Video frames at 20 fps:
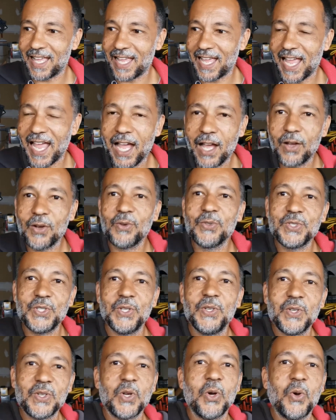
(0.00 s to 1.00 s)
how do
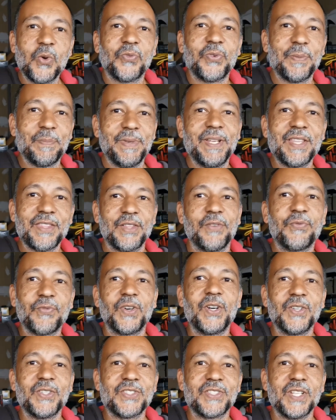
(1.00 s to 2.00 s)
you go from being the
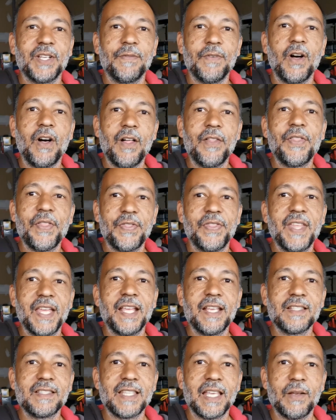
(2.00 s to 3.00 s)
first of all the things